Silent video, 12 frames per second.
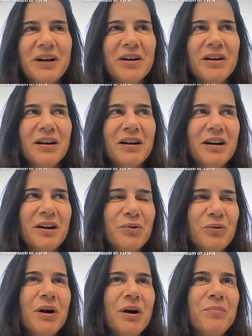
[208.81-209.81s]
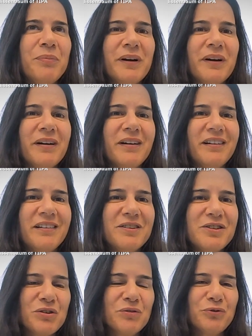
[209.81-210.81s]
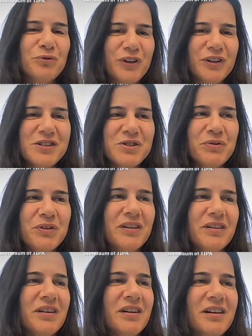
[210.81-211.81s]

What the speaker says: I grew up in the software industry.